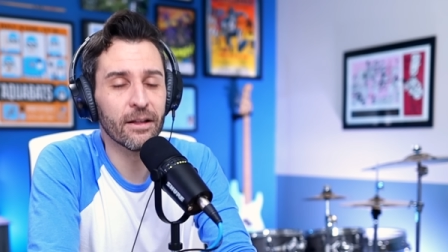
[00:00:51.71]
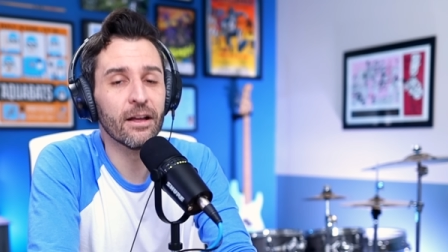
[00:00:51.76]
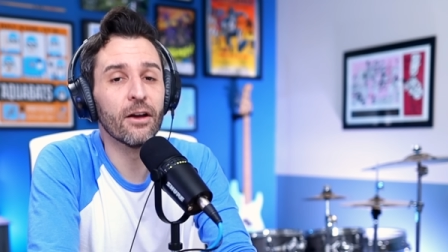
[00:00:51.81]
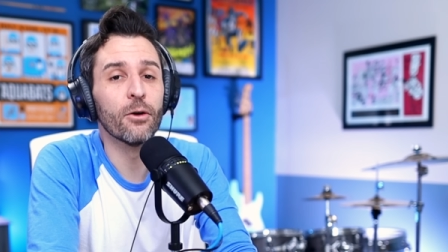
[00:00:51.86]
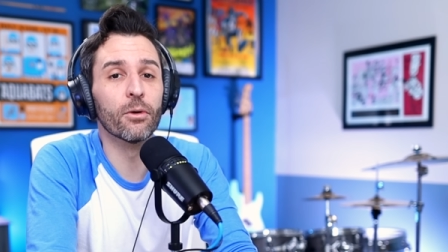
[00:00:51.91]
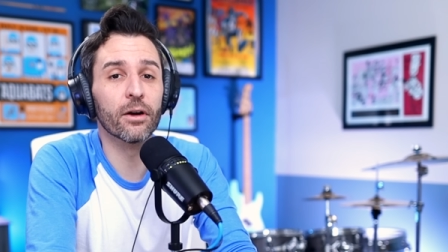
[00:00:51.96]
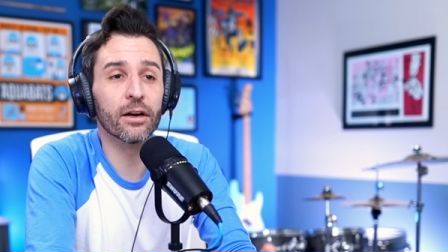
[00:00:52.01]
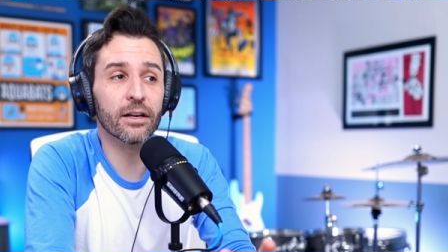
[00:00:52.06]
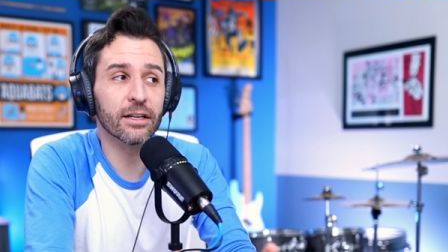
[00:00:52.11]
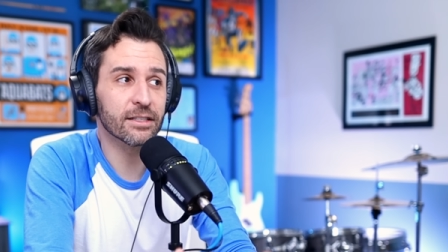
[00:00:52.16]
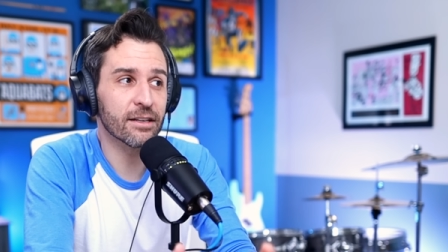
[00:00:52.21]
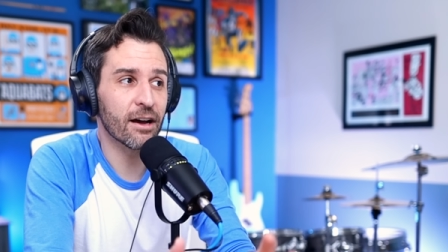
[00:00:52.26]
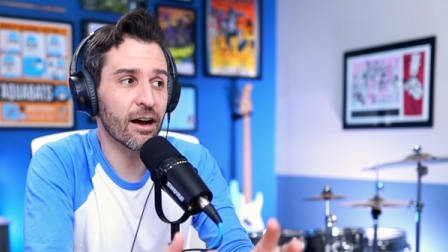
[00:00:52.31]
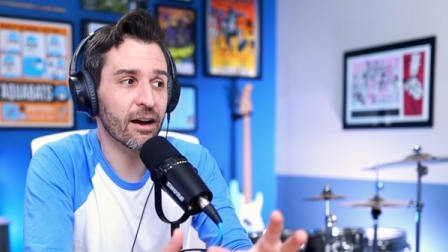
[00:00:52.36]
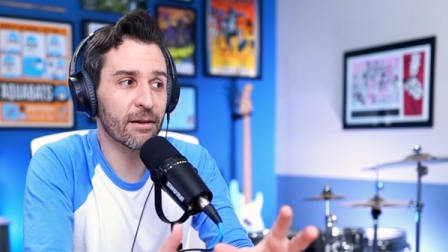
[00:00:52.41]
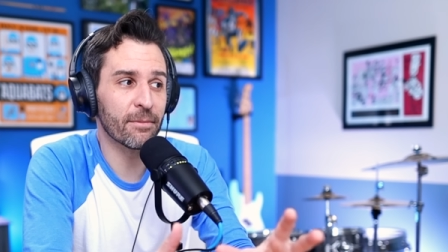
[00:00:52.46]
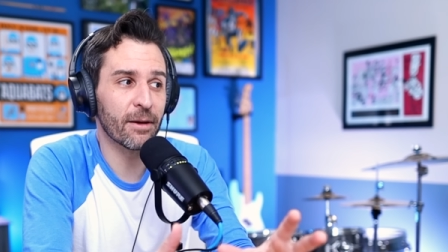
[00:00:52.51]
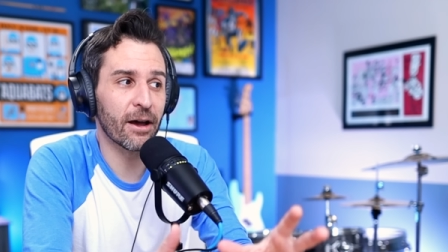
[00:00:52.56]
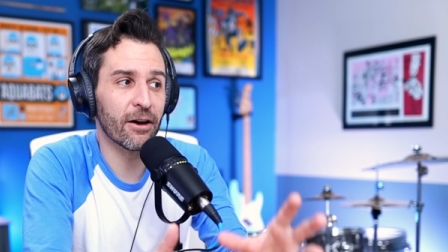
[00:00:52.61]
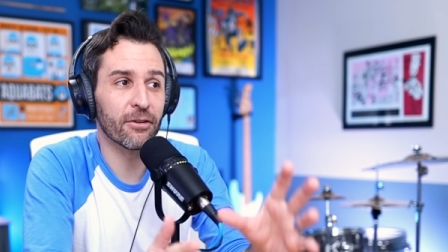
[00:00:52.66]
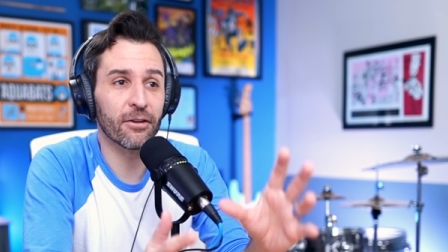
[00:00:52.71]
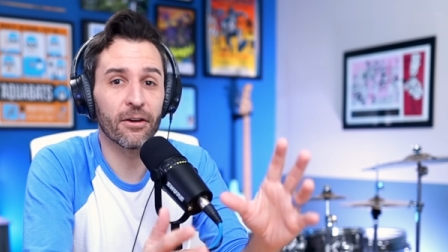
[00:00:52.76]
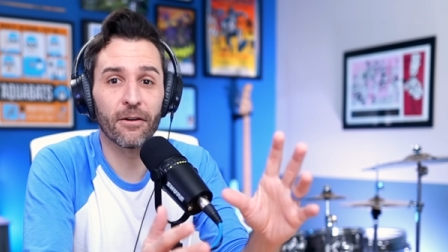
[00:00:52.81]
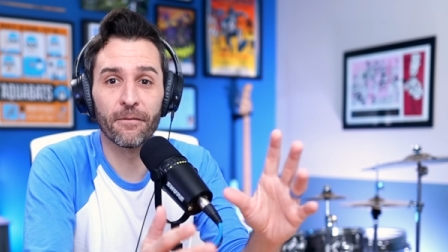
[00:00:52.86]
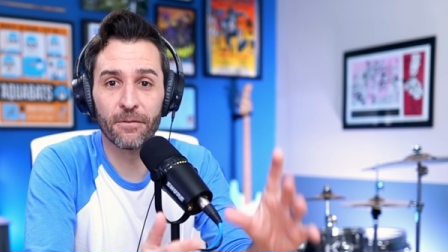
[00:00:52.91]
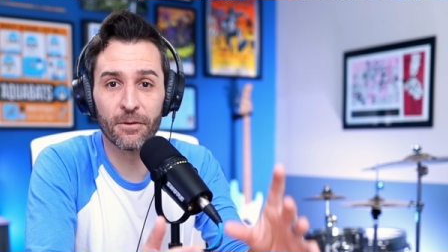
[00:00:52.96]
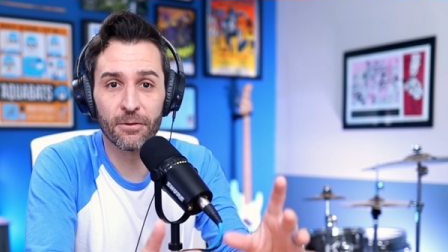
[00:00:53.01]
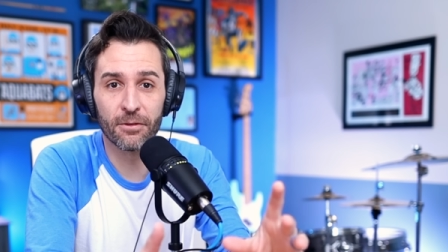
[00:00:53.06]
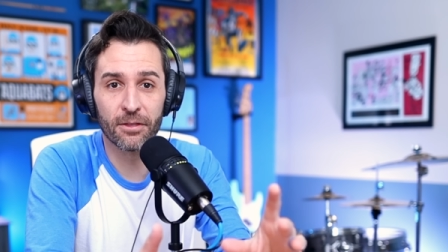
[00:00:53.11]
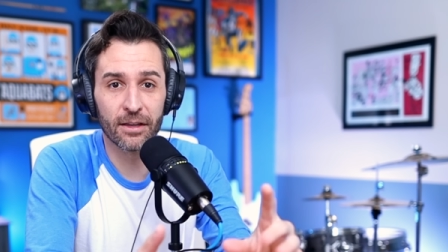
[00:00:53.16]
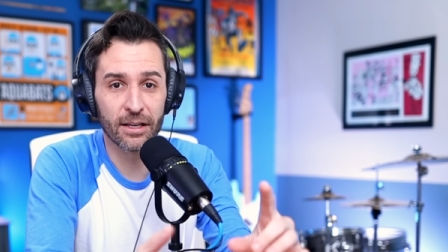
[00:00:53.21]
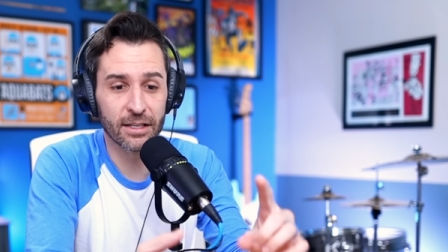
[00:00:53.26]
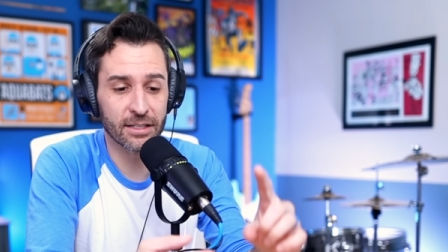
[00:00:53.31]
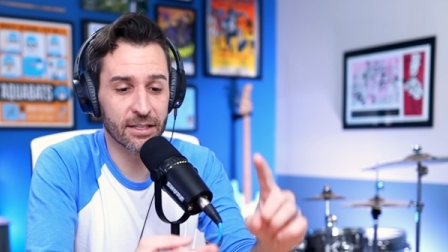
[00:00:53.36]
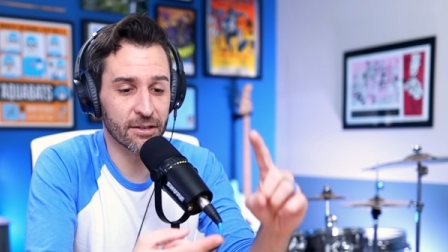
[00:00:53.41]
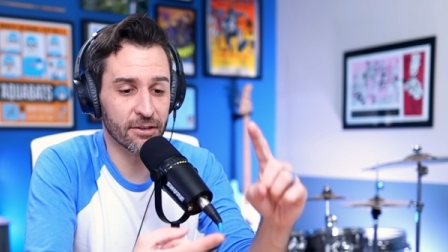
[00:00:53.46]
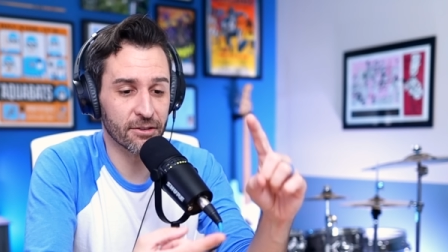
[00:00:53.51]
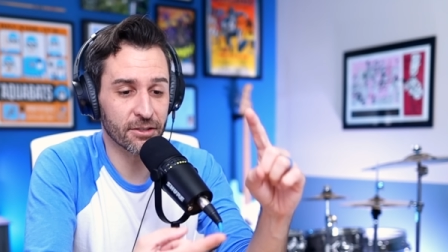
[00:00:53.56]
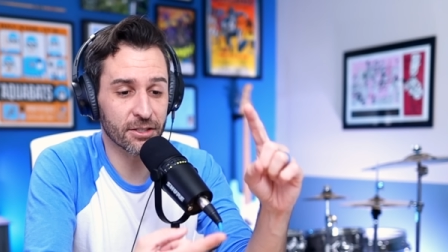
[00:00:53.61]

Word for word: We're going to talk about a few things here,